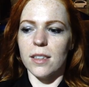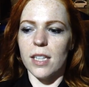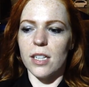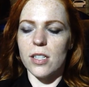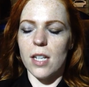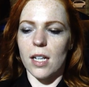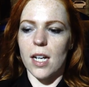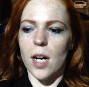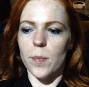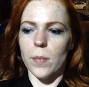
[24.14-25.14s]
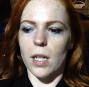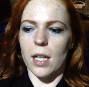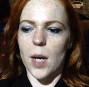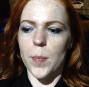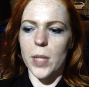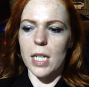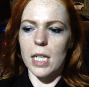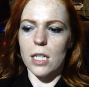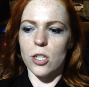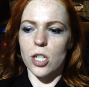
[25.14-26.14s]
there's a, com a
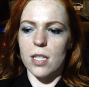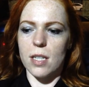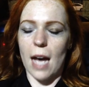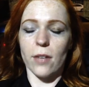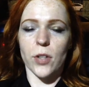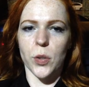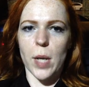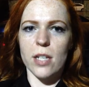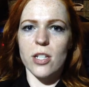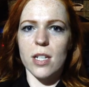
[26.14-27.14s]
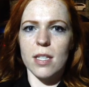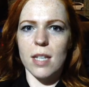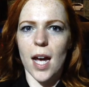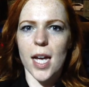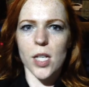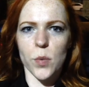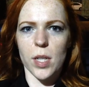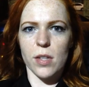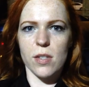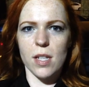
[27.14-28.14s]
company just out of Kuwait just signed
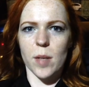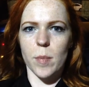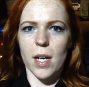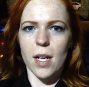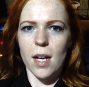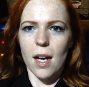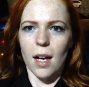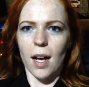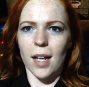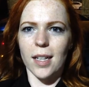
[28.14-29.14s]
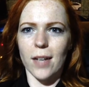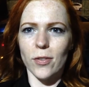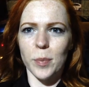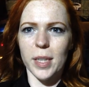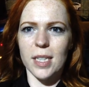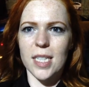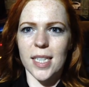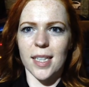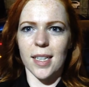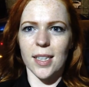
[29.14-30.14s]
with some uh, government
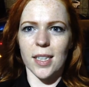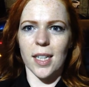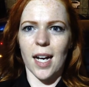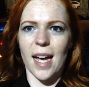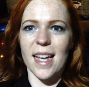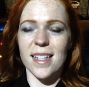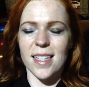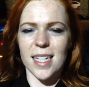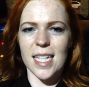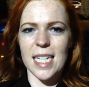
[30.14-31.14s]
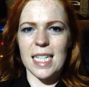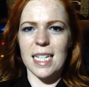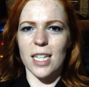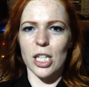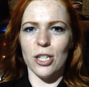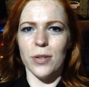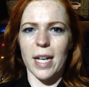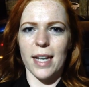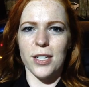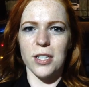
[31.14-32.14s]
Uh, entity in the U
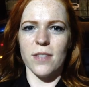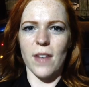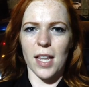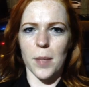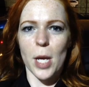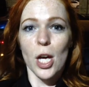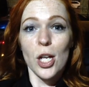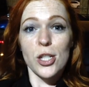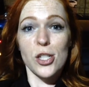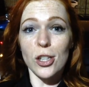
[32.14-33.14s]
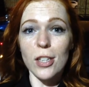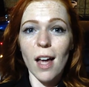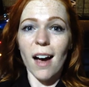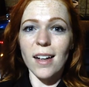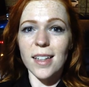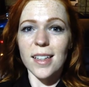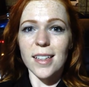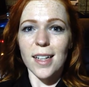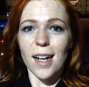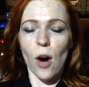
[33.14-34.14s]
K to develop Sherlock,
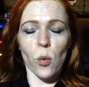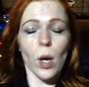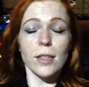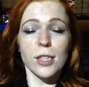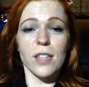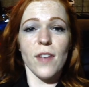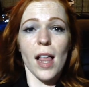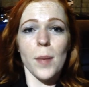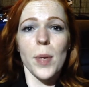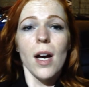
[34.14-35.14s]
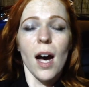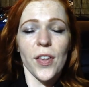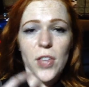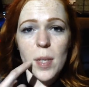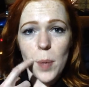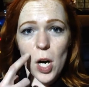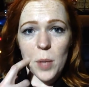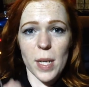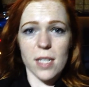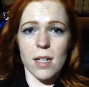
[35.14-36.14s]
well, to develop a theme
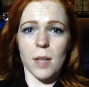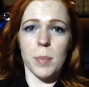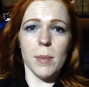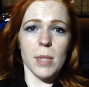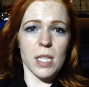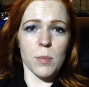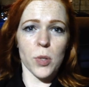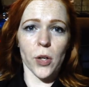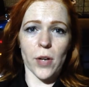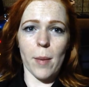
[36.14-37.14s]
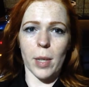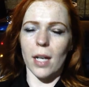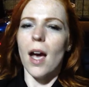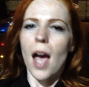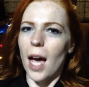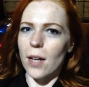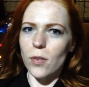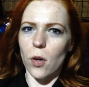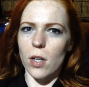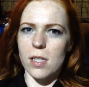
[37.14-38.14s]
park based on B B C programming, and
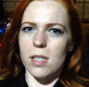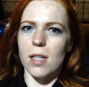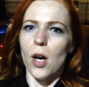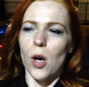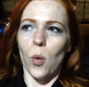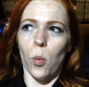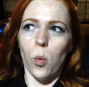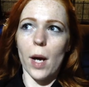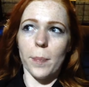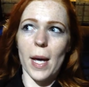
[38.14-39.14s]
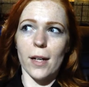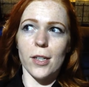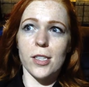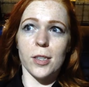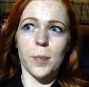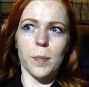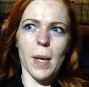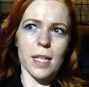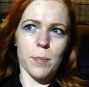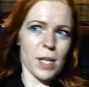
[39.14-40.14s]
of course, what better to
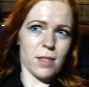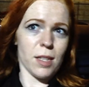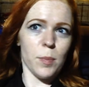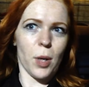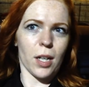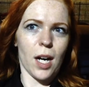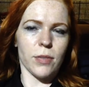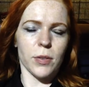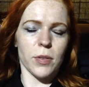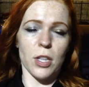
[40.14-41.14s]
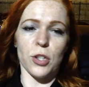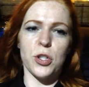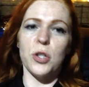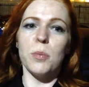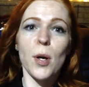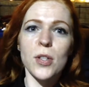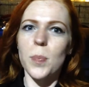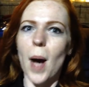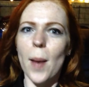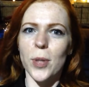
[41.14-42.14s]
ma base a theme park off of than the two
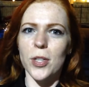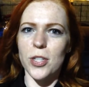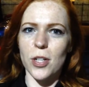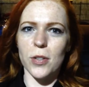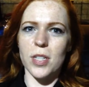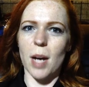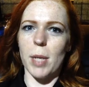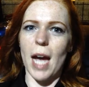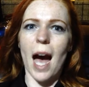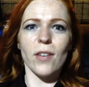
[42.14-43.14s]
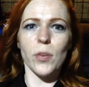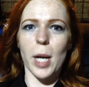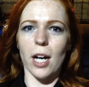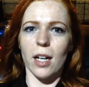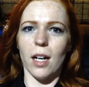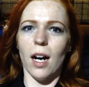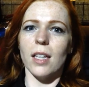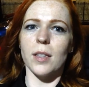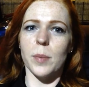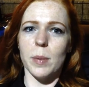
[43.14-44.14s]
most popular shows coming out of America
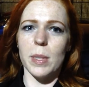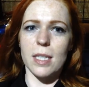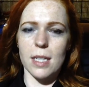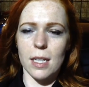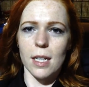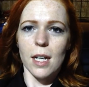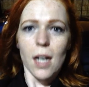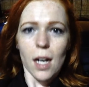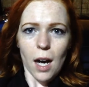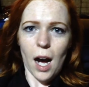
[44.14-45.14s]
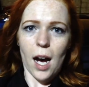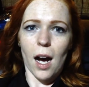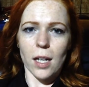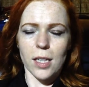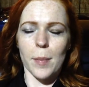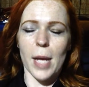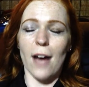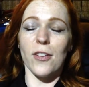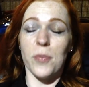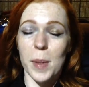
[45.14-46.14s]
on the B B C, uh, coming
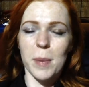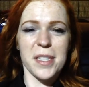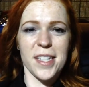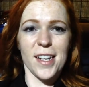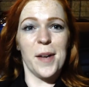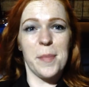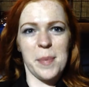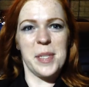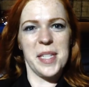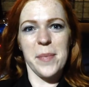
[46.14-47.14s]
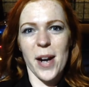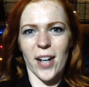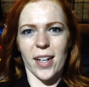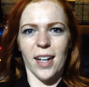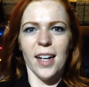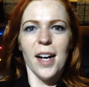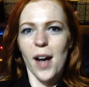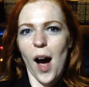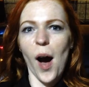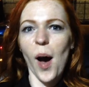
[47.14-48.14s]
out of B B C on B B C America.
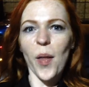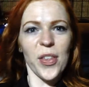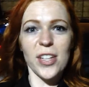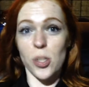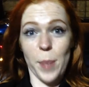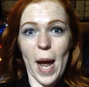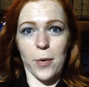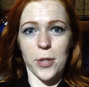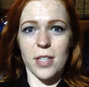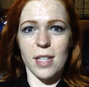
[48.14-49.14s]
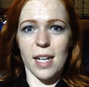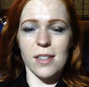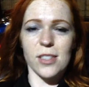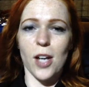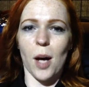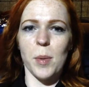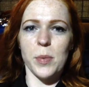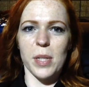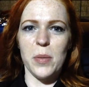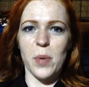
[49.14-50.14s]
All things are backward today, just call me
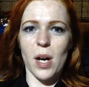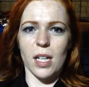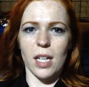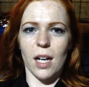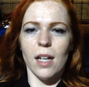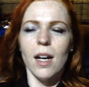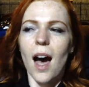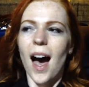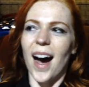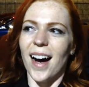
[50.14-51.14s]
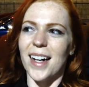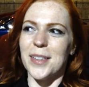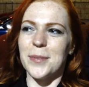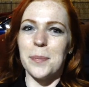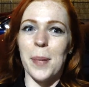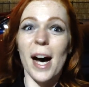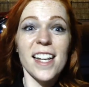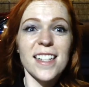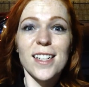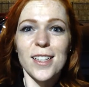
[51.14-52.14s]
Willy Wonka. Um,
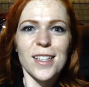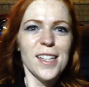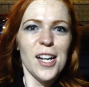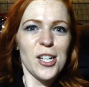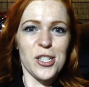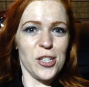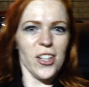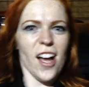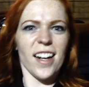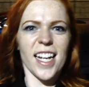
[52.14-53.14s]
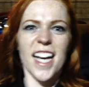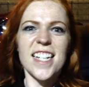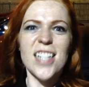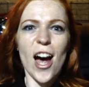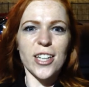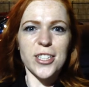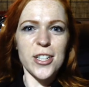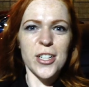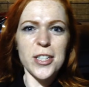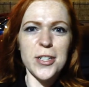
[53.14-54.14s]
but Sherlock and
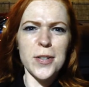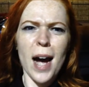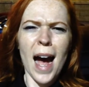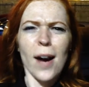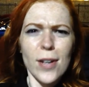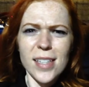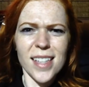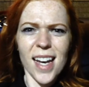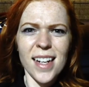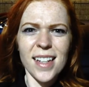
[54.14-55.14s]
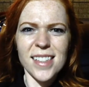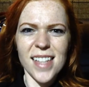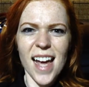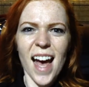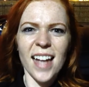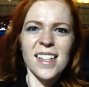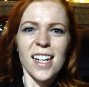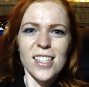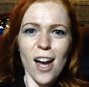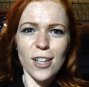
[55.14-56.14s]
Doctor Who! How exciting is that?
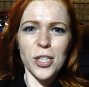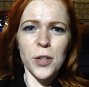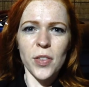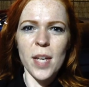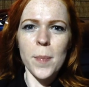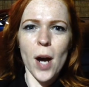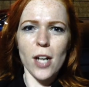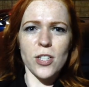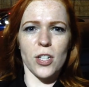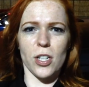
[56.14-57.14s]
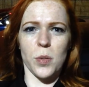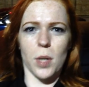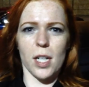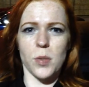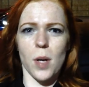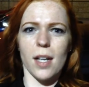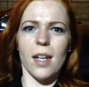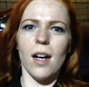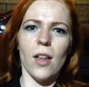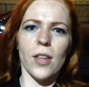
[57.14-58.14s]
Doctor Who theme park circa twenty
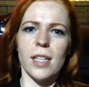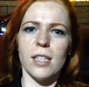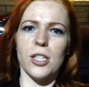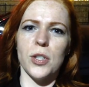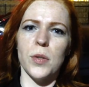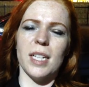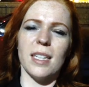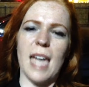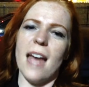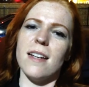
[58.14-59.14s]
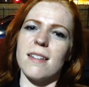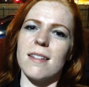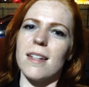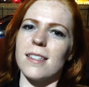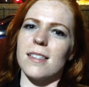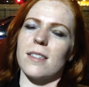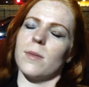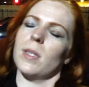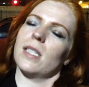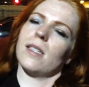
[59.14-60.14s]
twenty, all they need to do in Kent, because
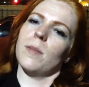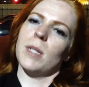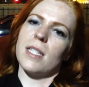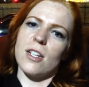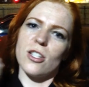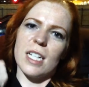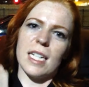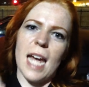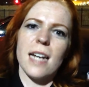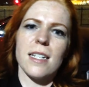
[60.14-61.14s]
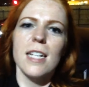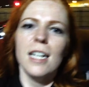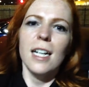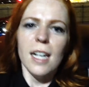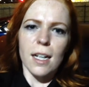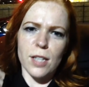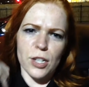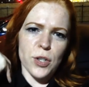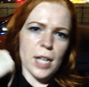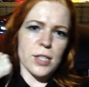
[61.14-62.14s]
it's it's going to be stationed in Kent.
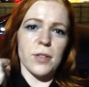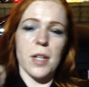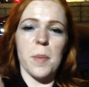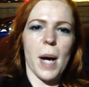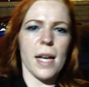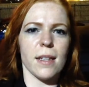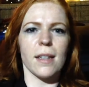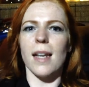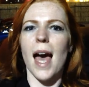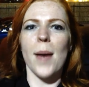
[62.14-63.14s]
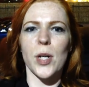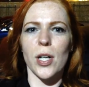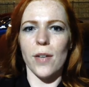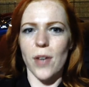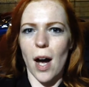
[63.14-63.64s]
They're trying to combine the glamour of